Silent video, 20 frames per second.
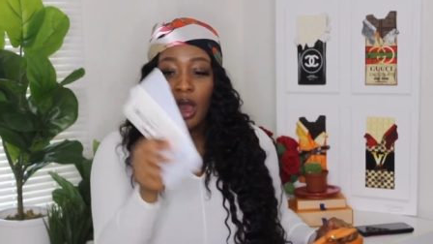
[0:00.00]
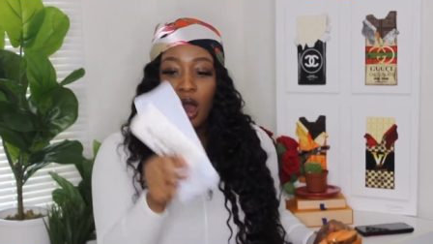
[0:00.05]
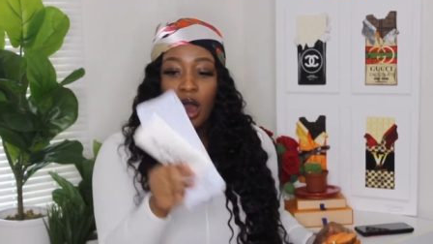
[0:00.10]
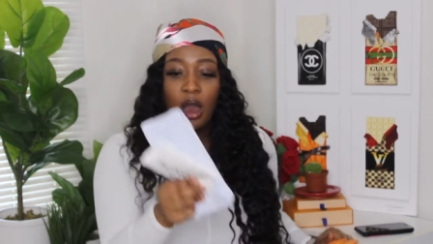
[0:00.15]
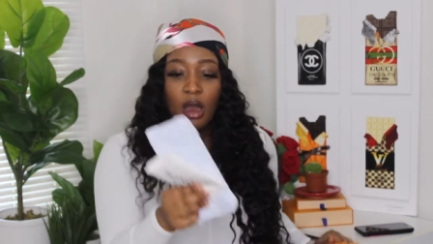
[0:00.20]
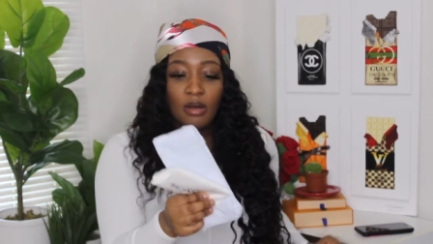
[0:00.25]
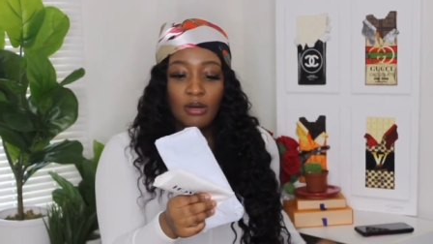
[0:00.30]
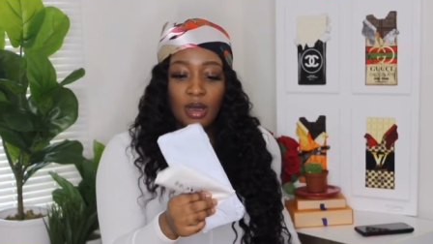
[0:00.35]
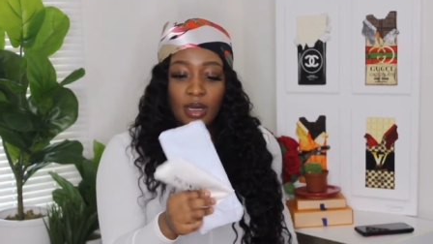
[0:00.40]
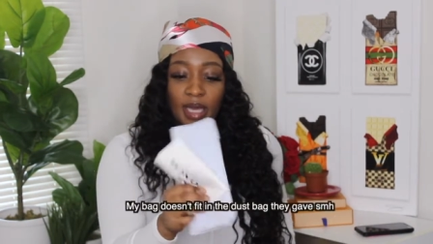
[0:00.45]

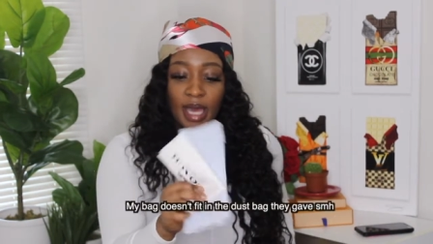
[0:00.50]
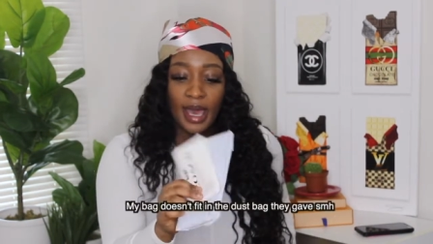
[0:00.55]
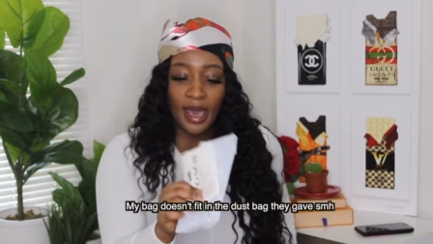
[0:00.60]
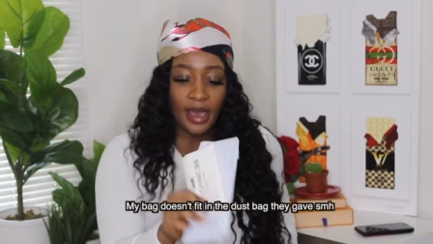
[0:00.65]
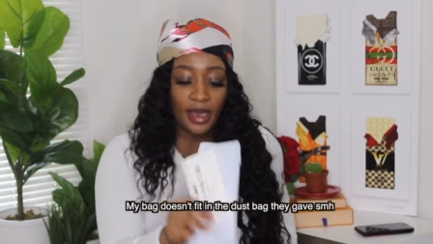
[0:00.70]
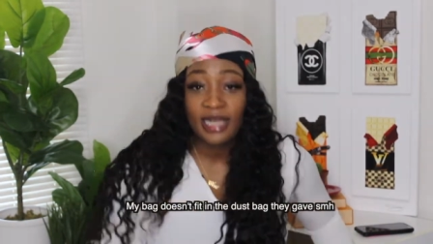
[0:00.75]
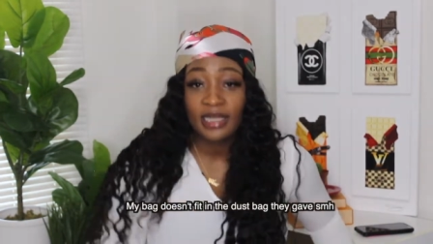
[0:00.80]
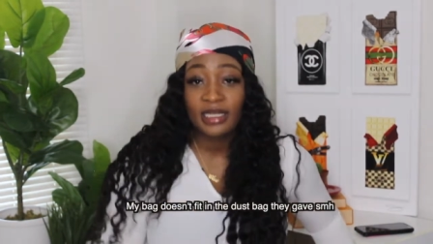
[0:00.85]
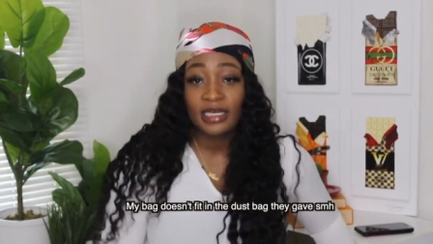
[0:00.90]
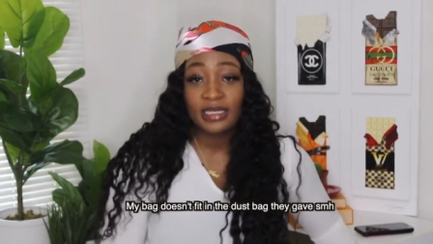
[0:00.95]
Oh,
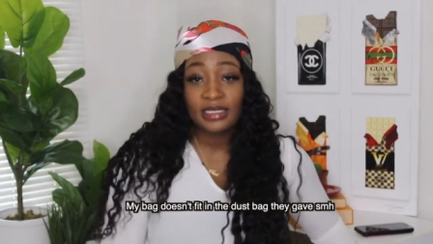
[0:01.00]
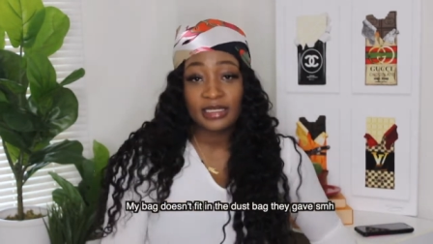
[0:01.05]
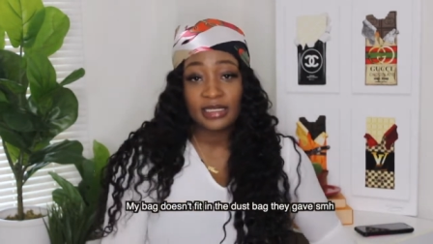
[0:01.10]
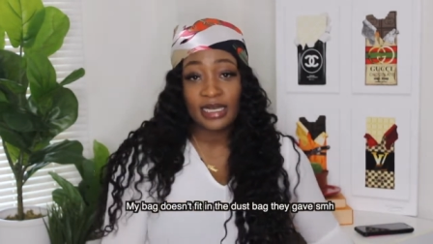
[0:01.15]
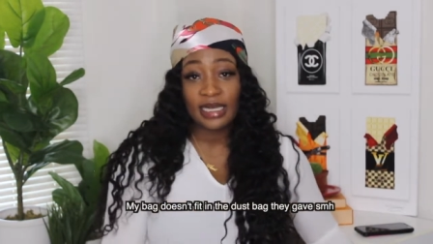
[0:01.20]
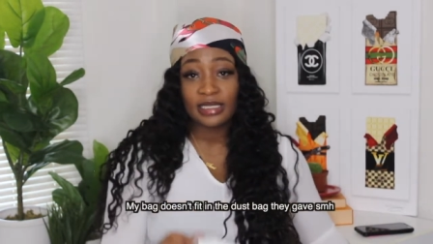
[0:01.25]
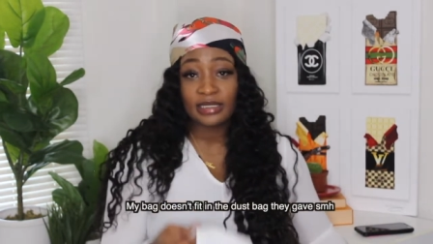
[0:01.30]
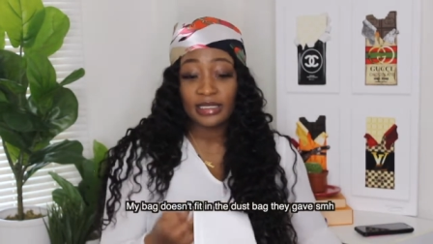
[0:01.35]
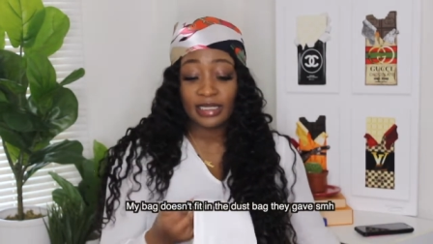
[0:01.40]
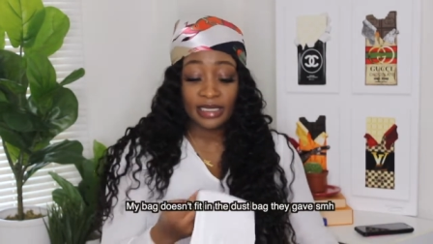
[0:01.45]
okay. At least
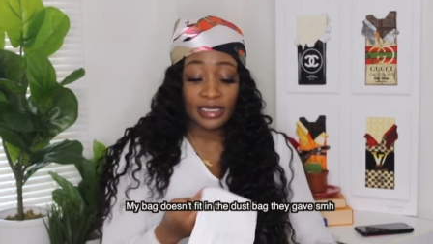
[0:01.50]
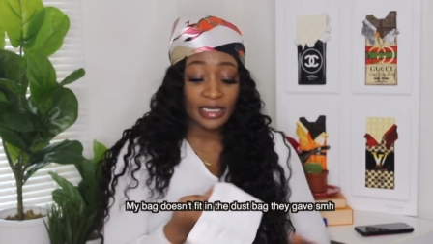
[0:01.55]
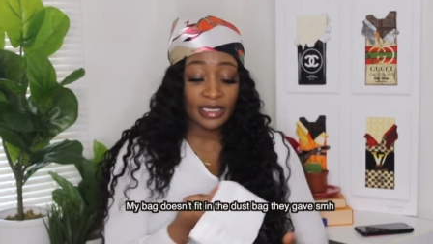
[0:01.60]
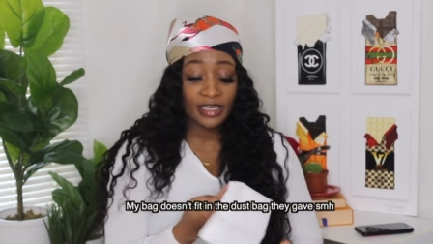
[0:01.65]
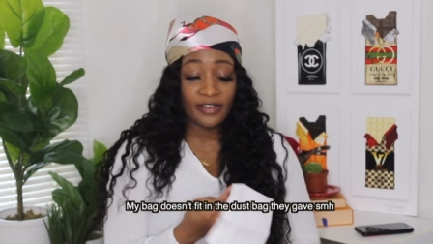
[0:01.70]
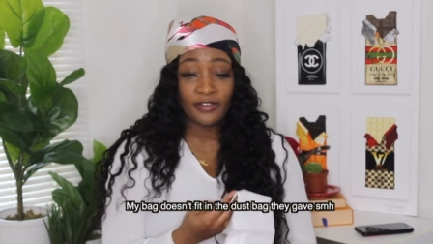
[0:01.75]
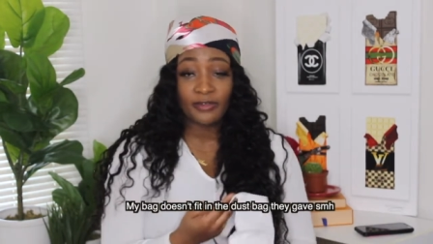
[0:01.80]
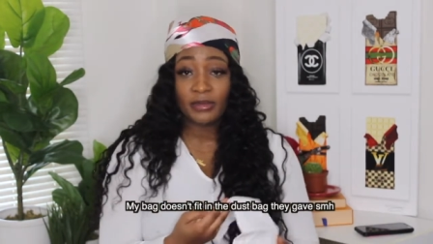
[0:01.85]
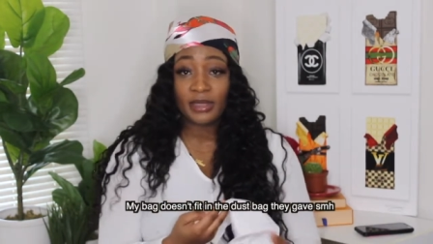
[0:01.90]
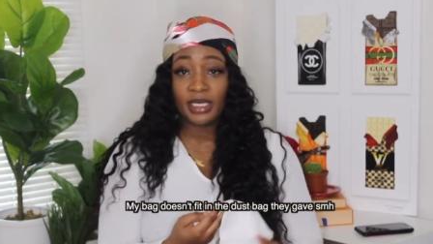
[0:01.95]
they did
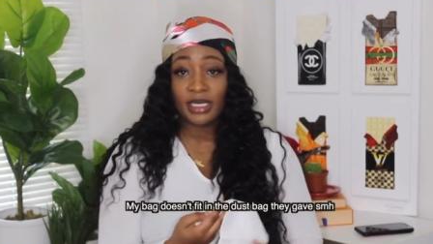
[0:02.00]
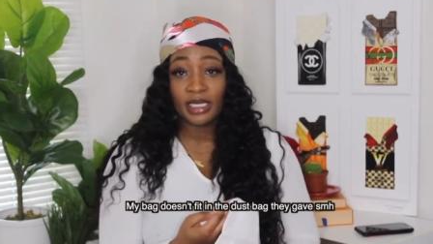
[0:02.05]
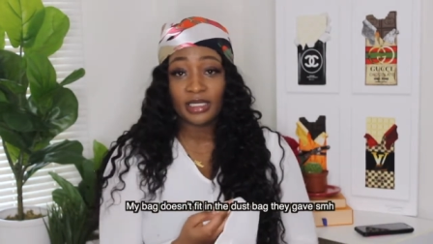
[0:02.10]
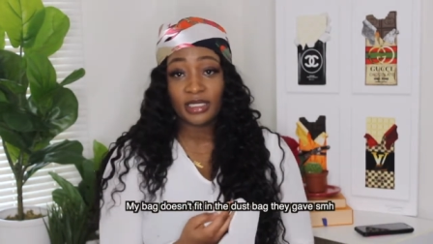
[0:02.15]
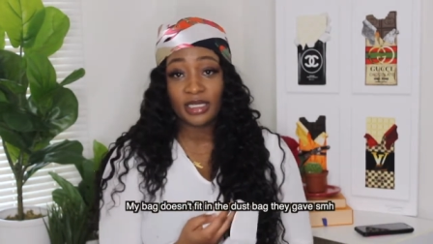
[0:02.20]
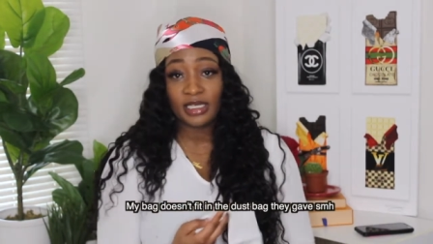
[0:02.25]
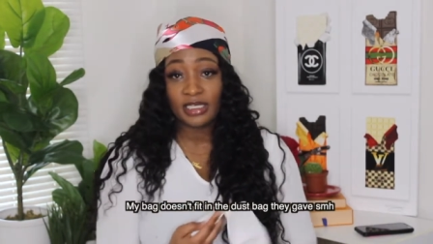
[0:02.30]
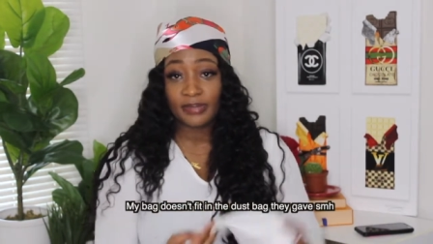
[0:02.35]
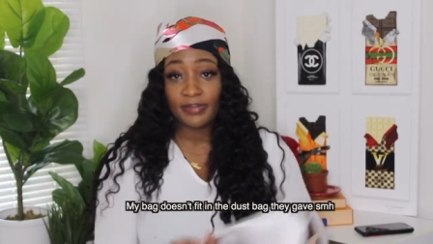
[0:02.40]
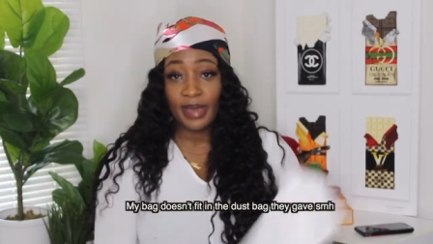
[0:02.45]
give me a
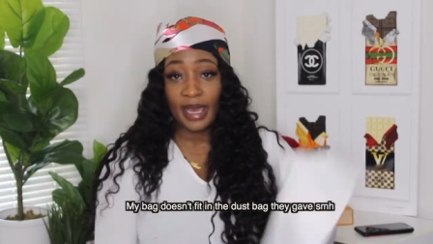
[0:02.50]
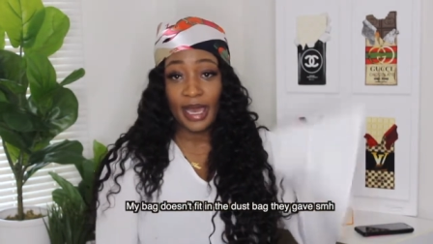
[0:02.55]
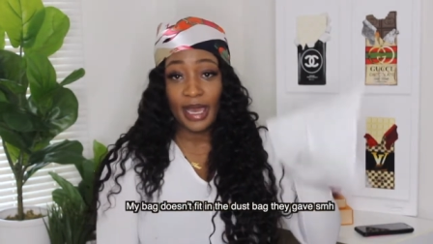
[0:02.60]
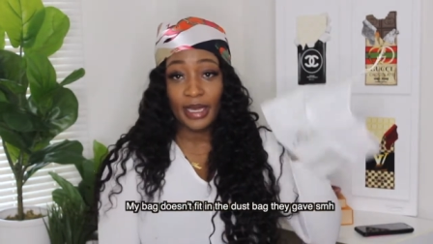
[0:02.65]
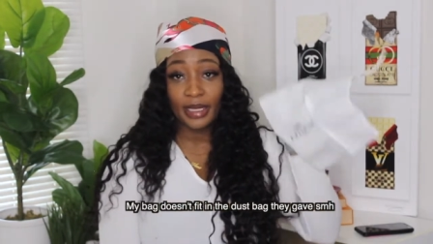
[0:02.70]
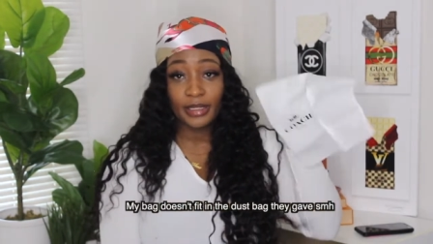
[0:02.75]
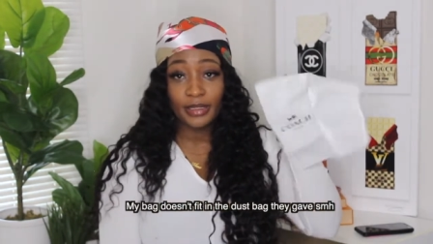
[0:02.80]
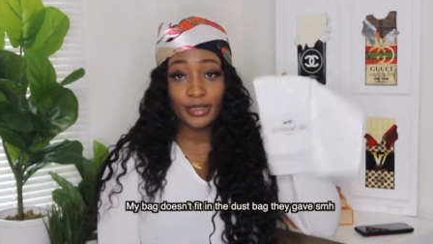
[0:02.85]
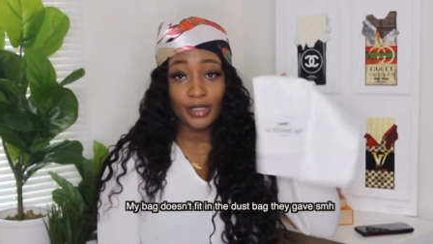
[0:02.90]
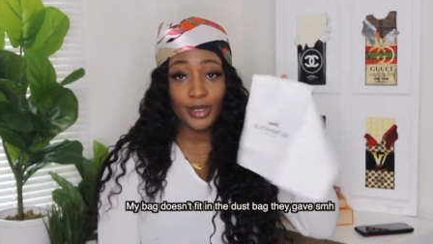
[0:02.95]
dust
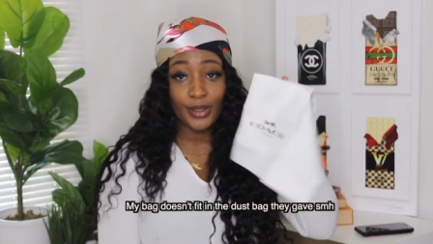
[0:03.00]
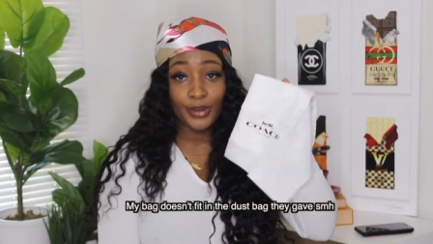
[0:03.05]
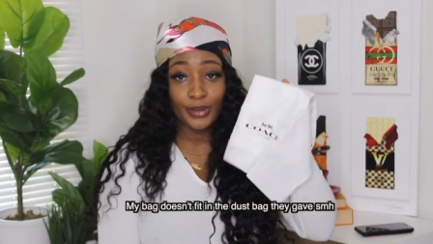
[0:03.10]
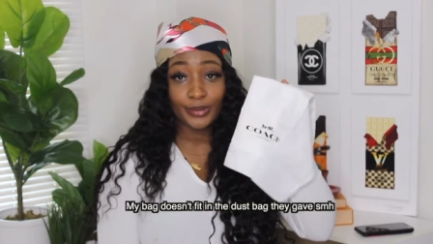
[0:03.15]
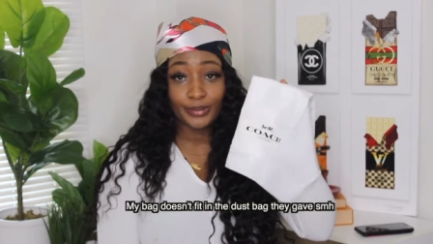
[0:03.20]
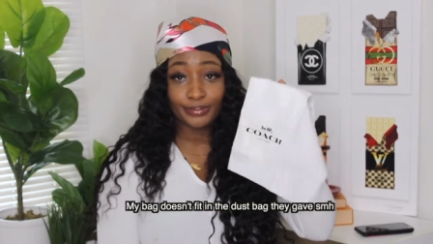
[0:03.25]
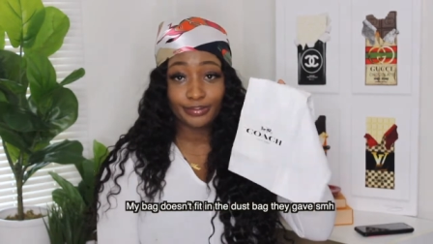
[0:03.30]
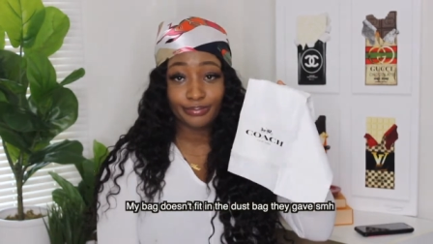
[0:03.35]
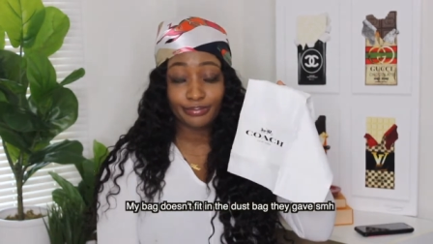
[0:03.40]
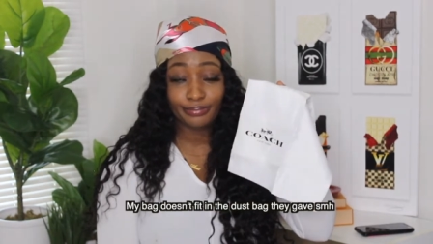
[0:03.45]
bag.
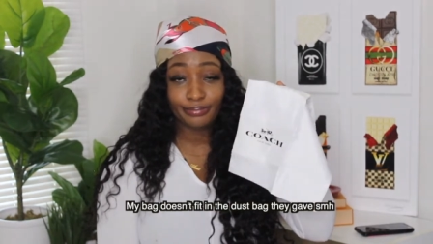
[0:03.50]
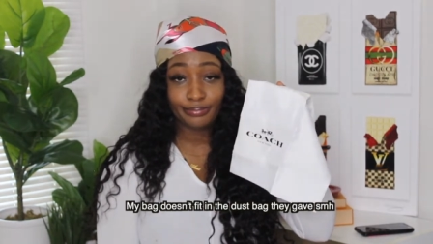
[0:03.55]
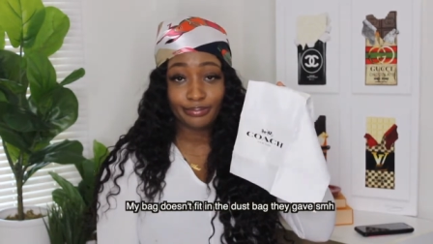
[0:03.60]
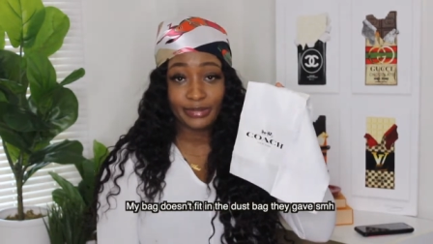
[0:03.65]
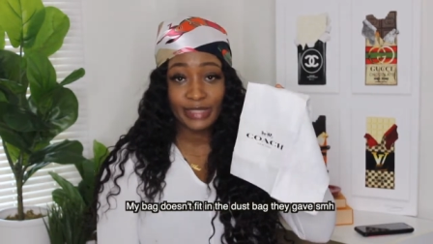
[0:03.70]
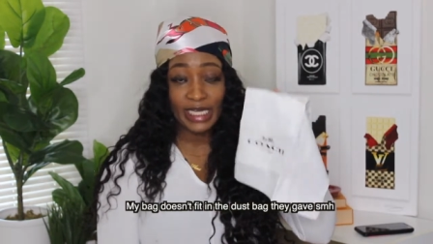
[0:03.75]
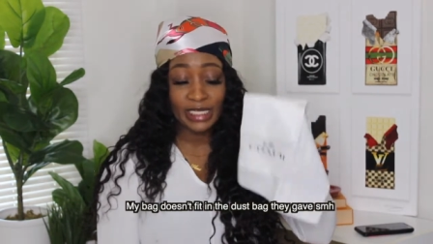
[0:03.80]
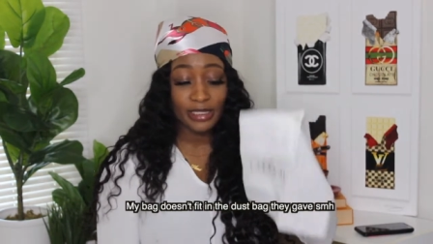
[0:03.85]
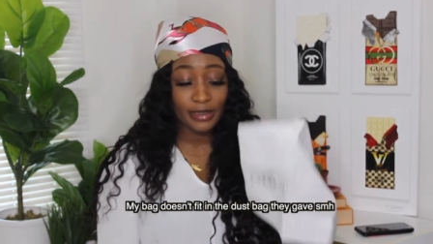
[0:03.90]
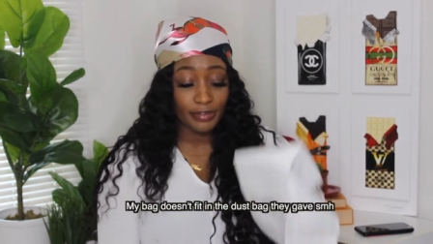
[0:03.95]
So
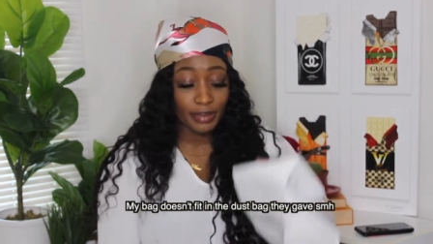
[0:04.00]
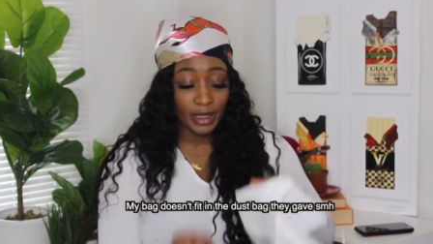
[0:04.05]
that's a